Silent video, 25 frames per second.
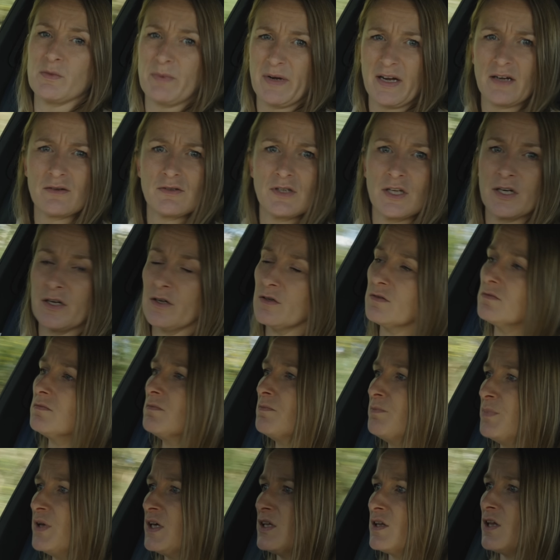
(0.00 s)
about, you know,
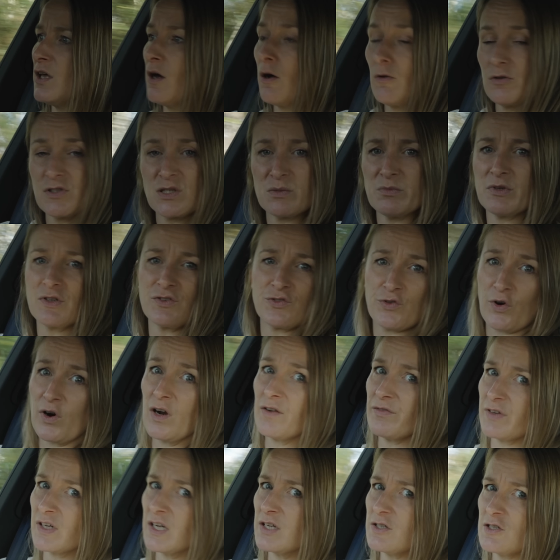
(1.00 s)
being the ultimate
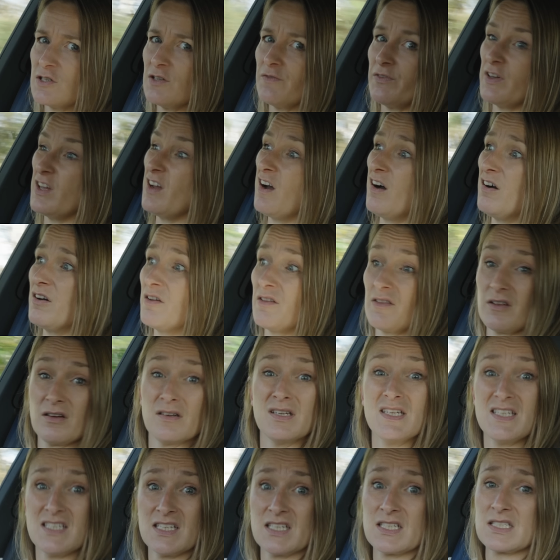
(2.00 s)
driving SUV either,
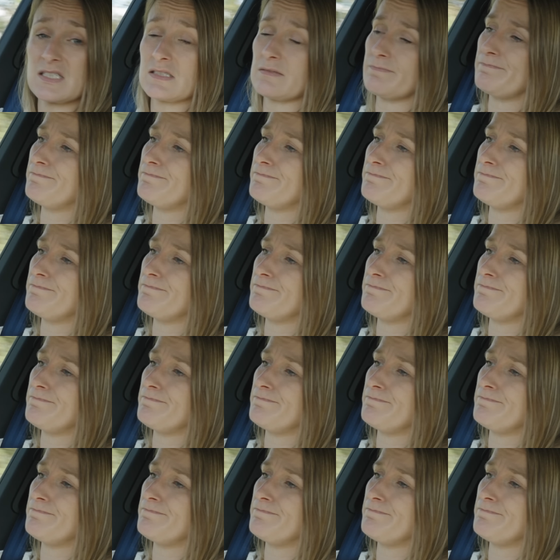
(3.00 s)
is it?